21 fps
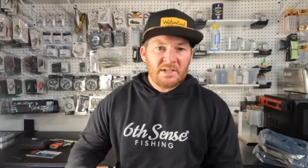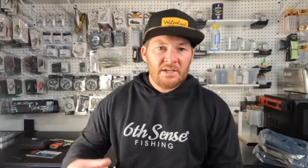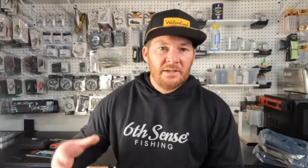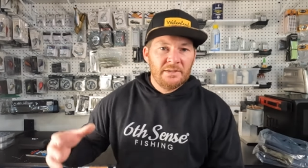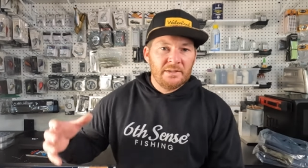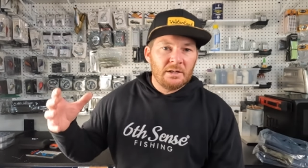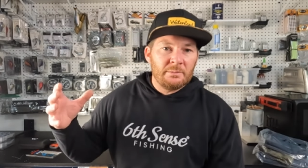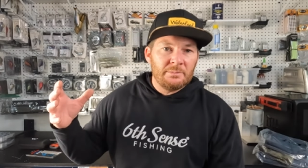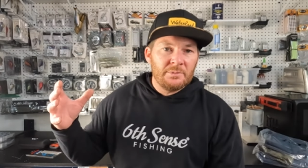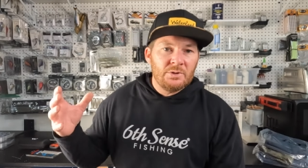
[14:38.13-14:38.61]

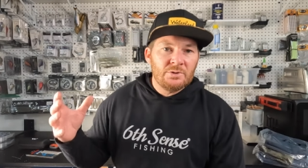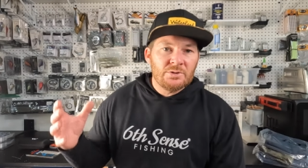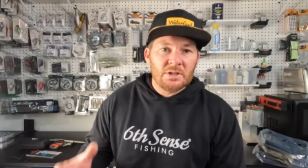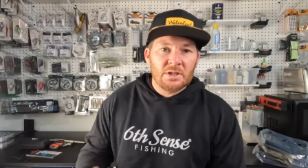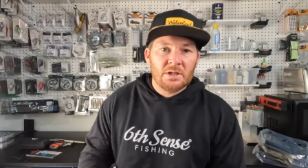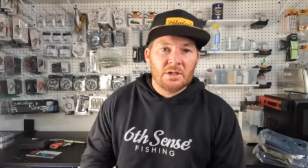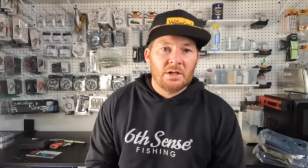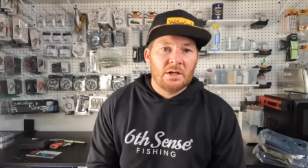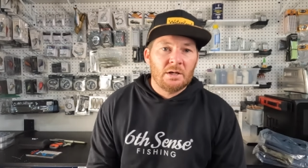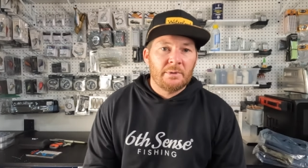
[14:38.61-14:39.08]
And then I'm
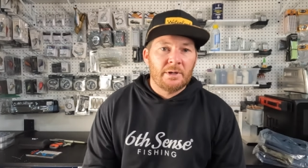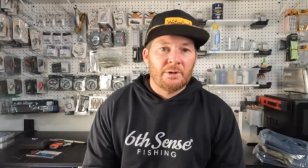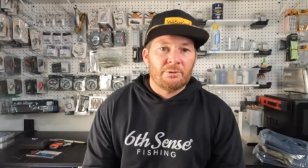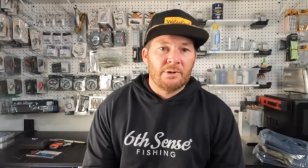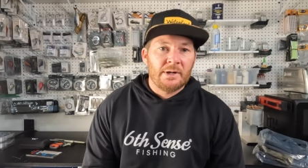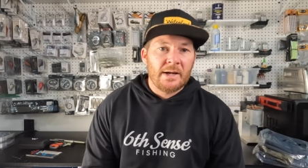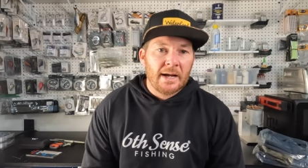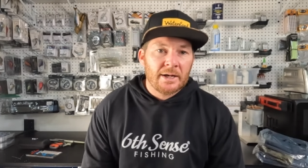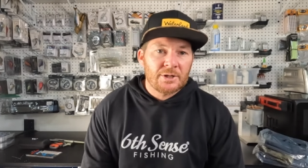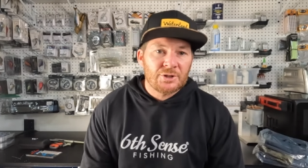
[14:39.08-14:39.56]
using it on my
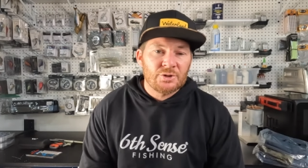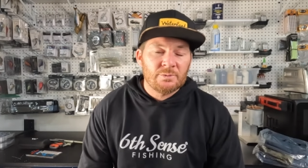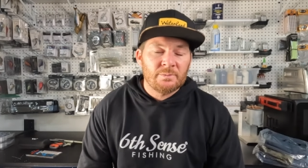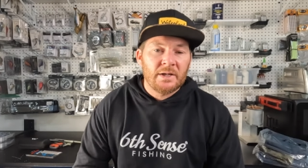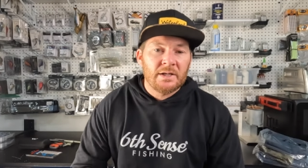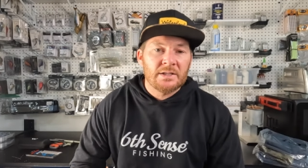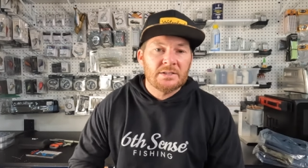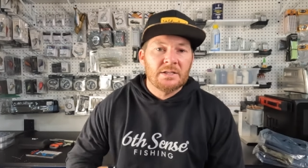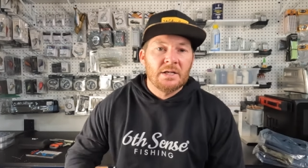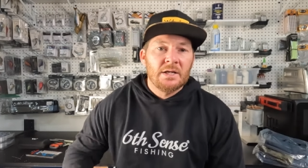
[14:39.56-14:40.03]
reaction
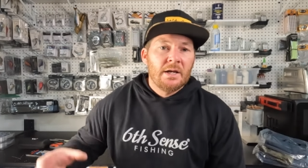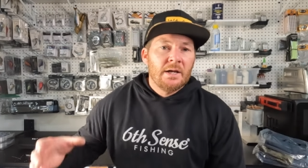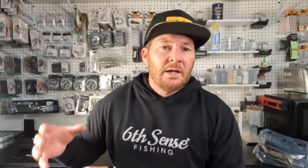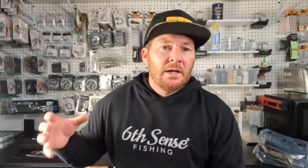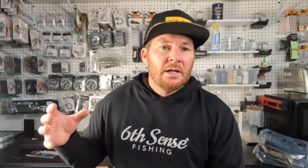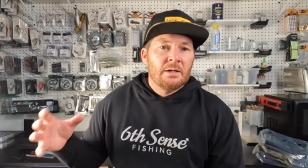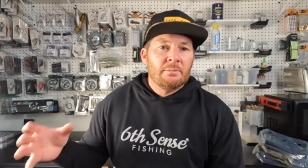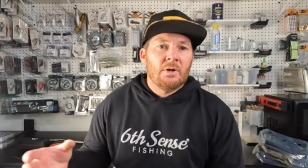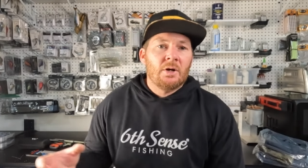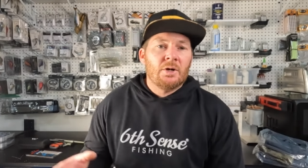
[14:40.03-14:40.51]
baits,
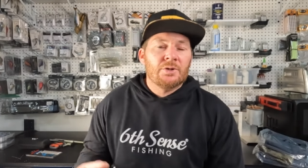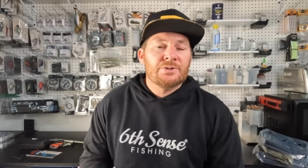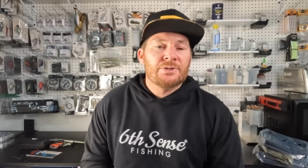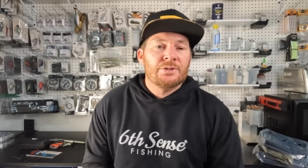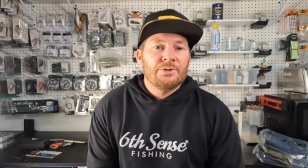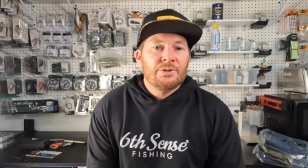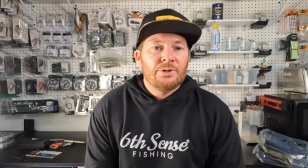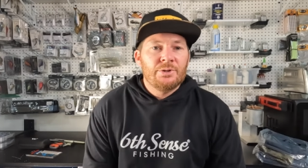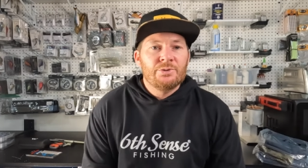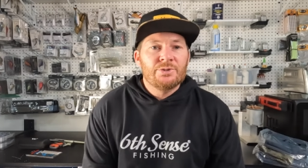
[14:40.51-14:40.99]
and I'm
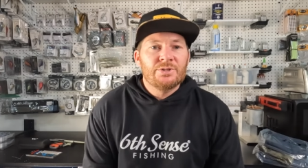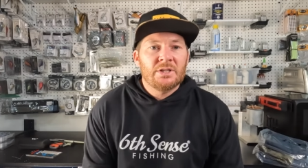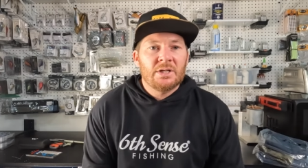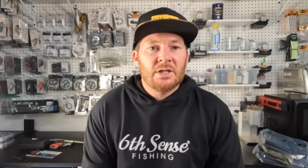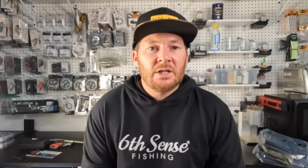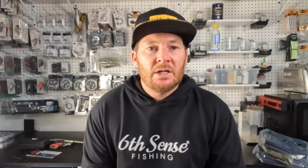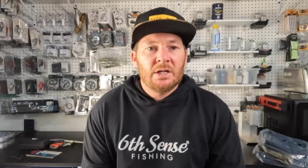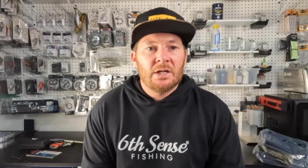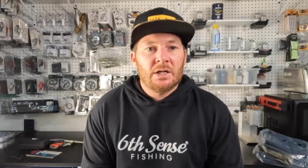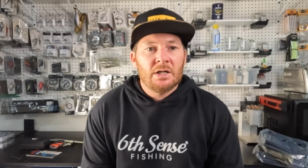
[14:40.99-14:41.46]
also
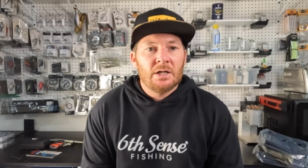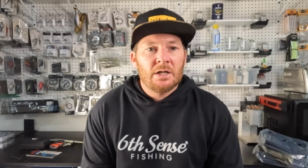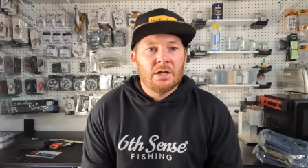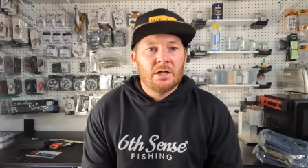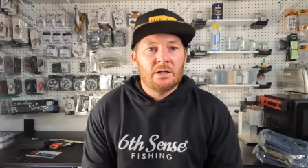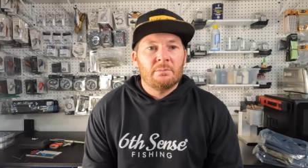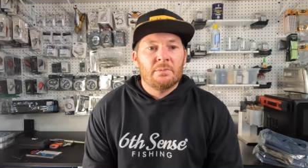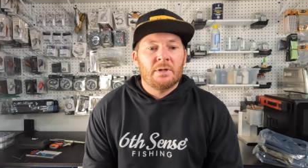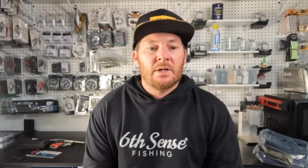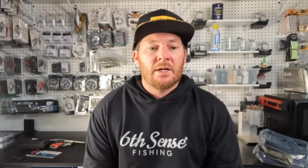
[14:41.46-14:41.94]
using it
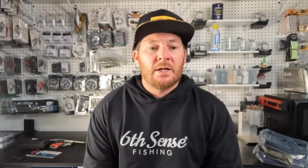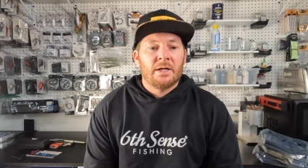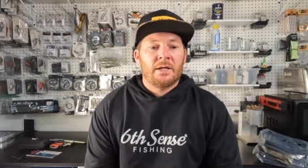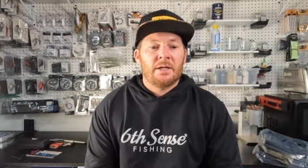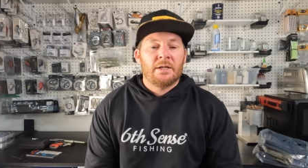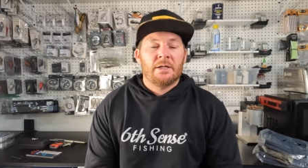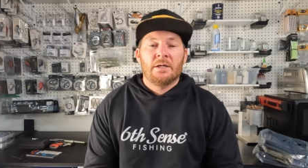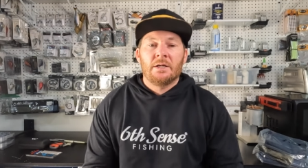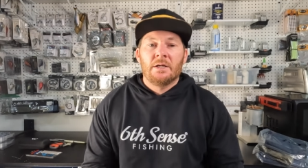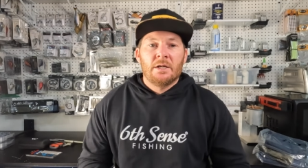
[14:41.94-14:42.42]
on
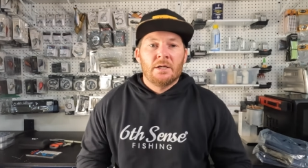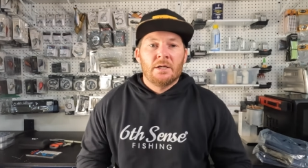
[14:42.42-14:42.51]
my